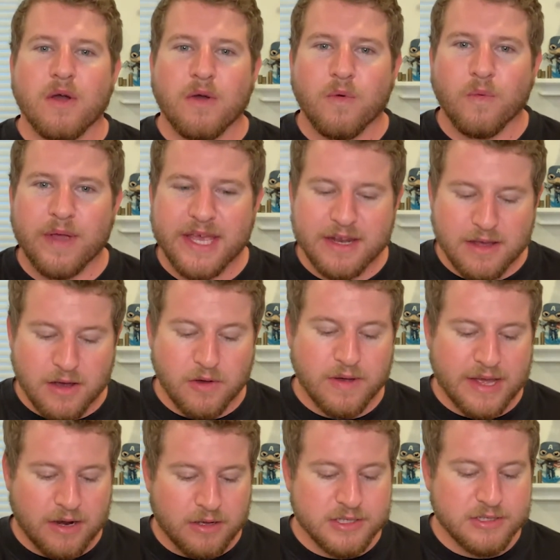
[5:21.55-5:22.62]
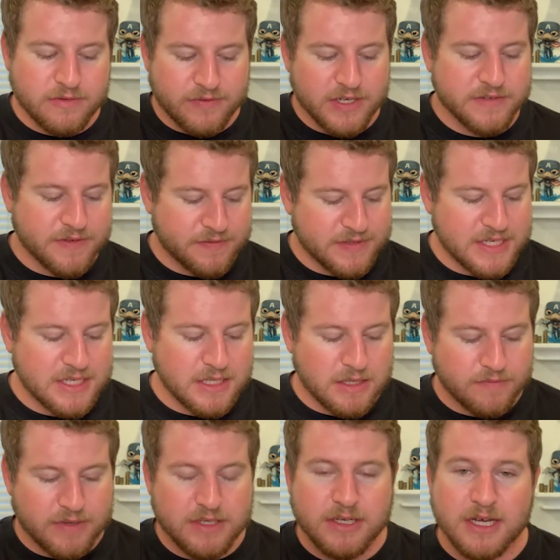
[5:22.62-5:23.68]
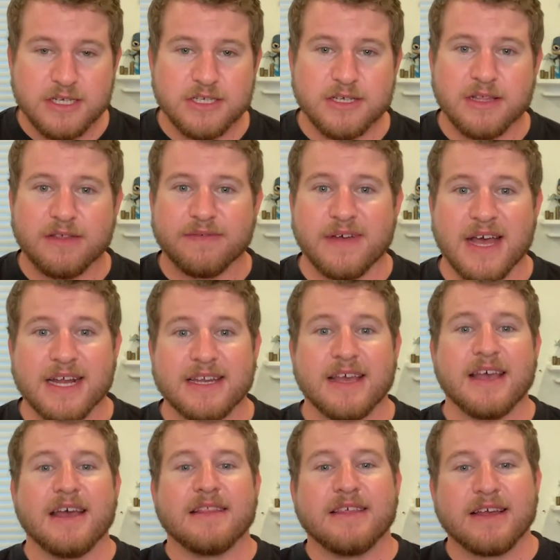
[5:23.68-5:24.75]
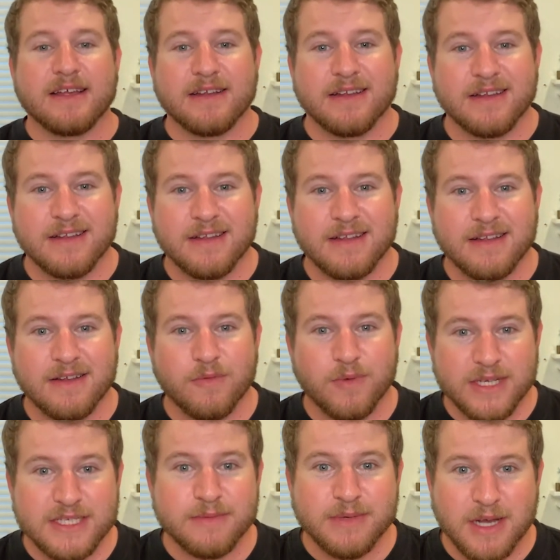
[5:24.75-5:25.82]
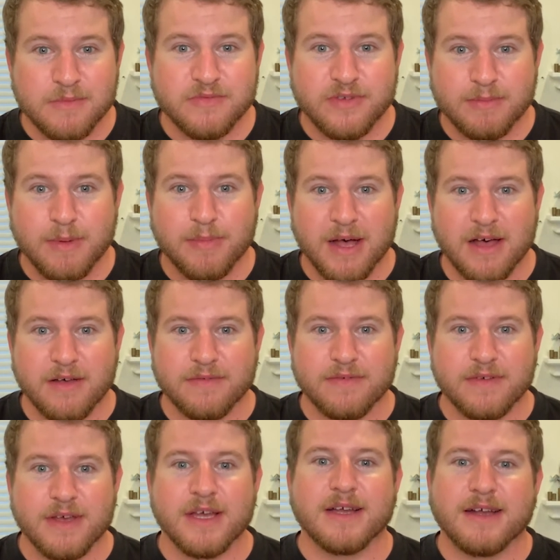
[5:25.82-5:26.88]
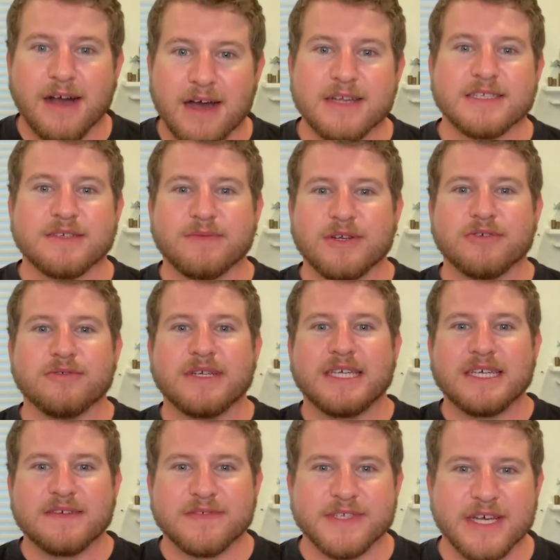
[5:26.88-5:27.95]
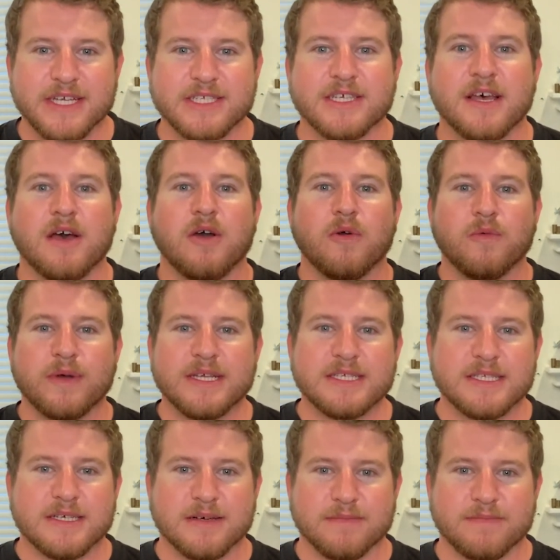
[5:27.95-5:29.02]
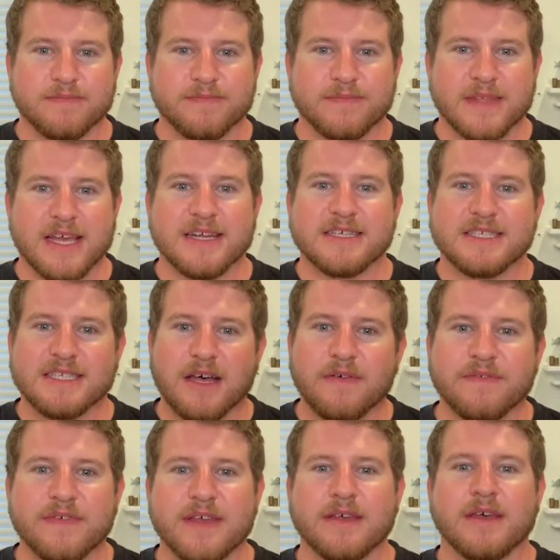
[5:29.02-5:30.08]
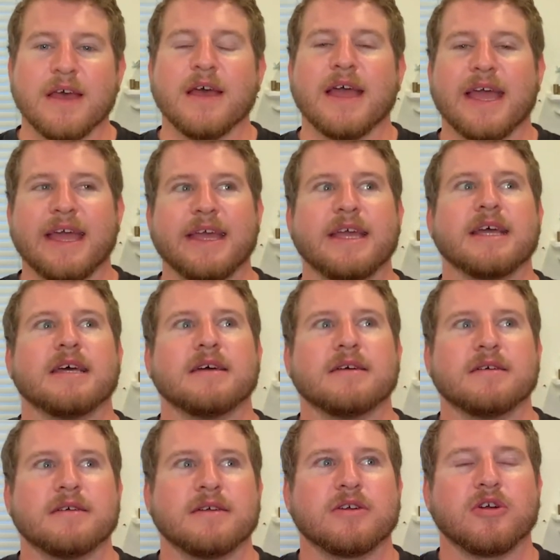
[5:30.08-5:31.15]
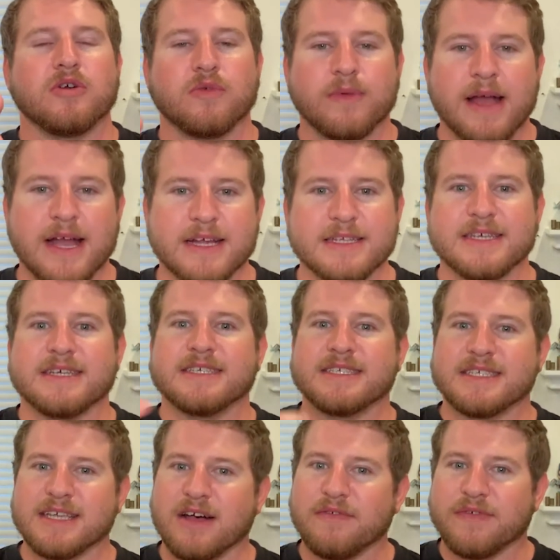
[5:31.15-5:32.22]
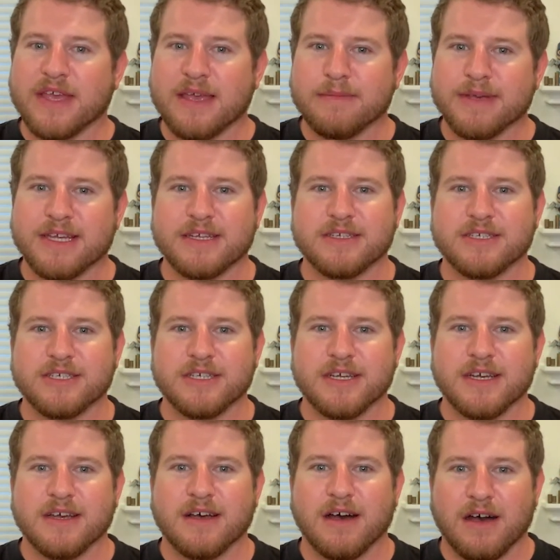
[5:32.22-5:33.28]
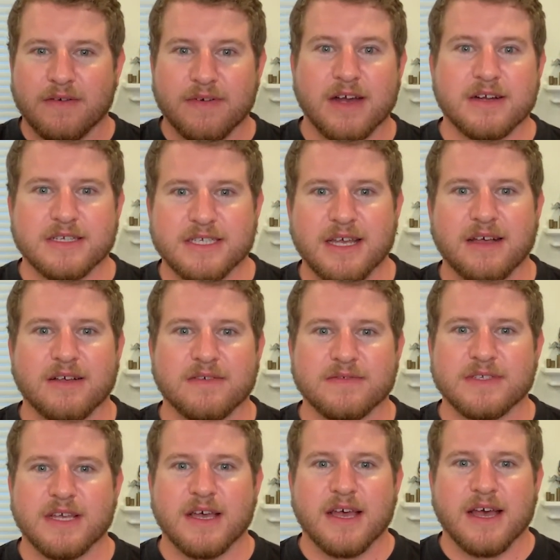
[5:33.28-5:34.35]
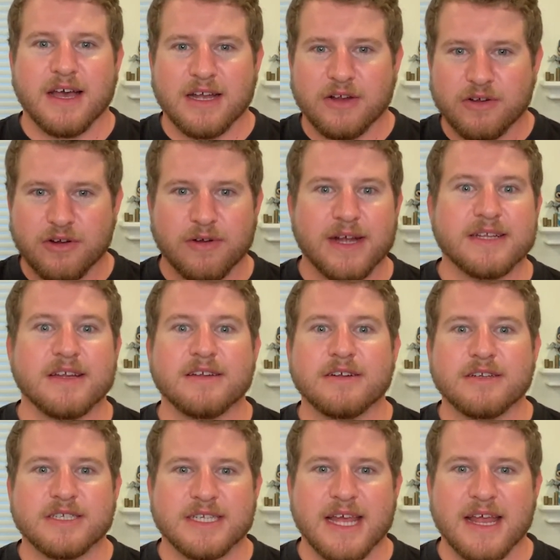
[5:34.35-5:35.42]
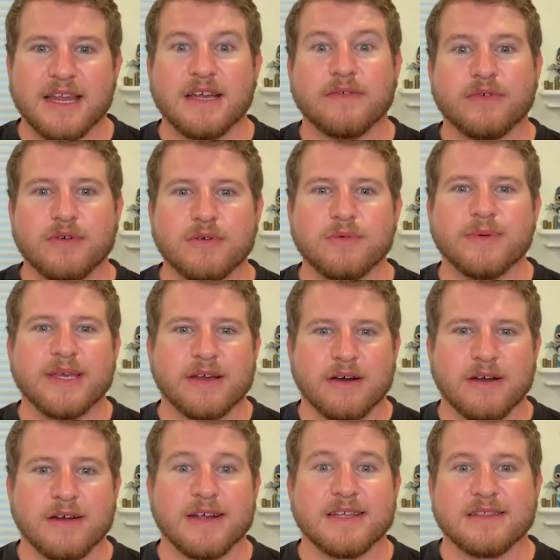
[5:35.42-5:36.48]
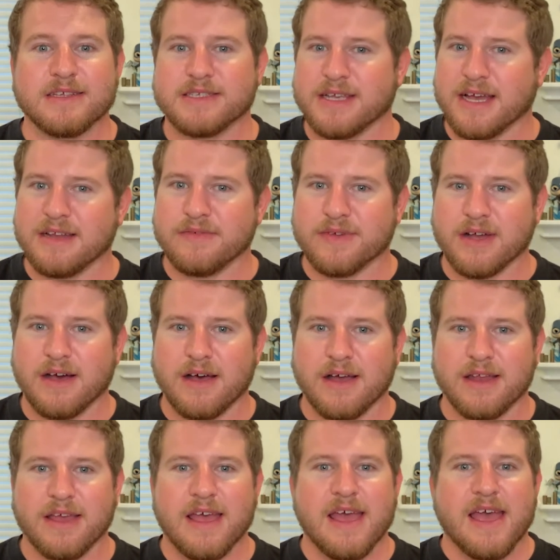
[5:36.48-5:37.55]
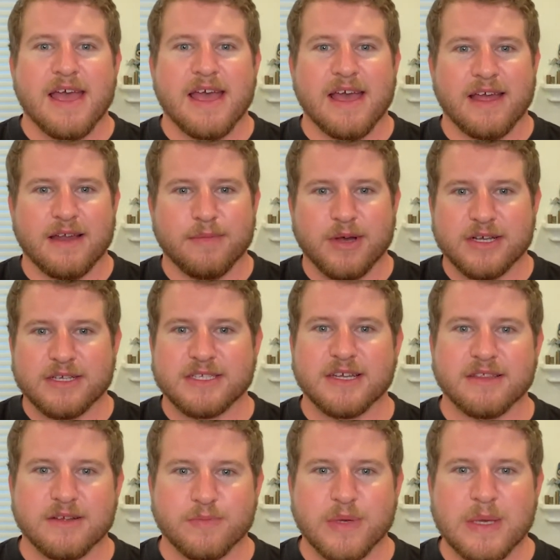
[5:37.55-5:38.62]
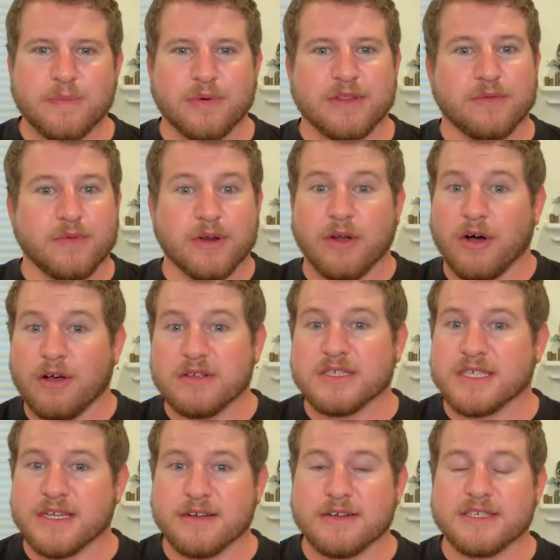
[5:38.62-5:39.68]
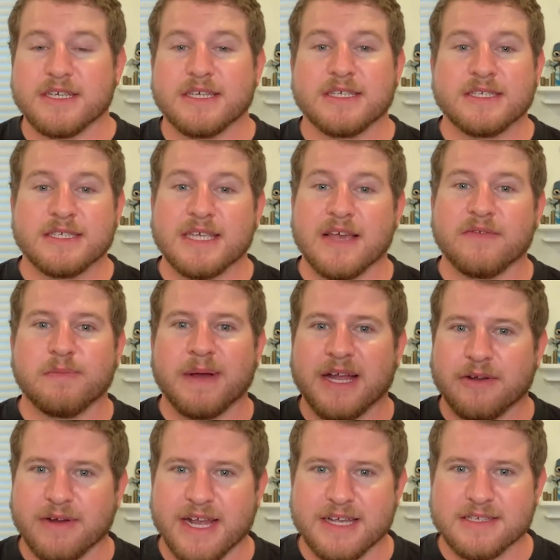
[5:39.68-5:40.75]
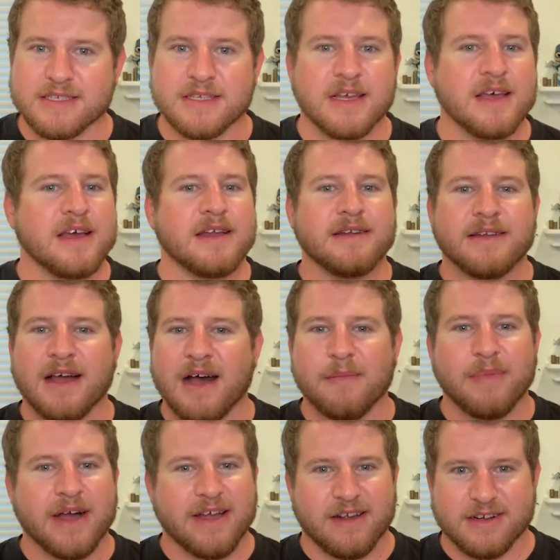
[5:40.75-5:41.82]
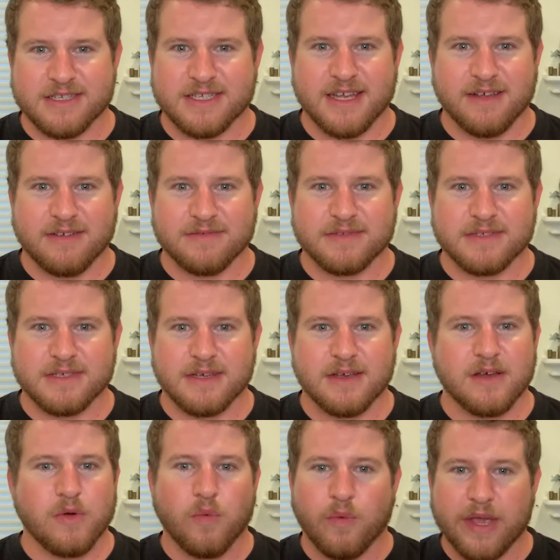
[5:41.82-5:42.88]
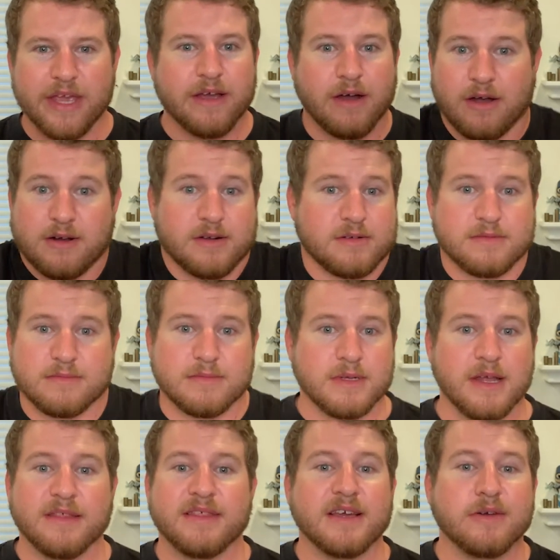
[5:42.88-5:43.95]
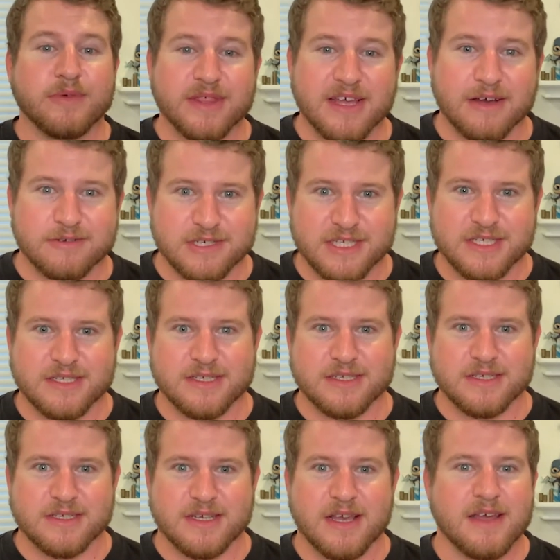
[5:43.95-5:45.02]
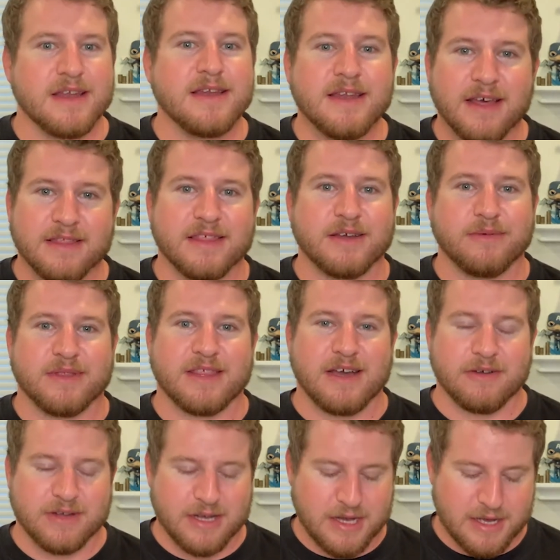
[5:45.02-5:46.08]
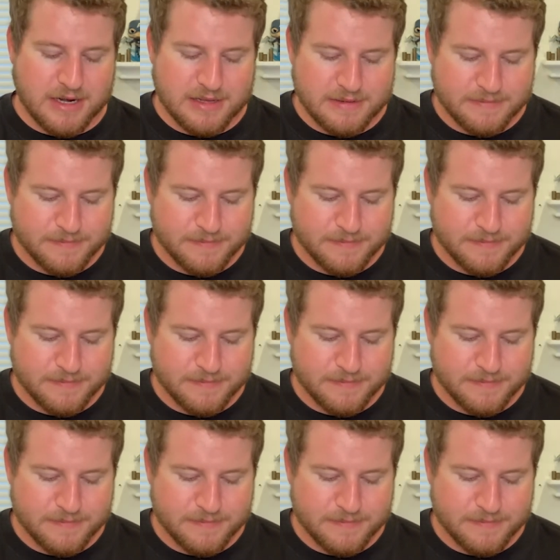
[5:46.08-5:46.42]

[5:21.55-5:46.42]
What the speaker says: We know, and also verse 15 even touches on the fact that wisdom comes from above. God is the one who gives us wisdom and a correct self-image of ourselves, a correct understanding of who we are in the sight of God and amongst other people, that we're all sinners saved by grace, not by ourselves. We are nothing without Jesus, nothing without God.